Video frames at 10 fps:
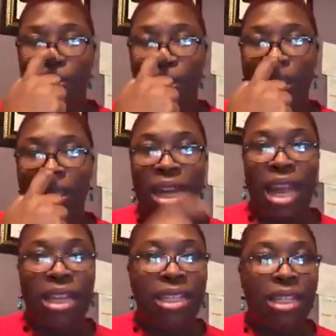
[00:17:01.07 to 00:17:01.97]
This
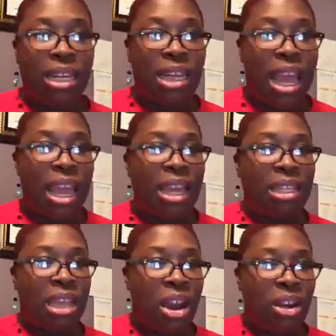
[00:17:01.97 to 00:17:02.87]
next 10 days
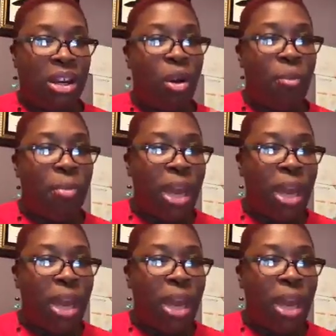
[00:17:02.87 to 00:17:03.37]
starting on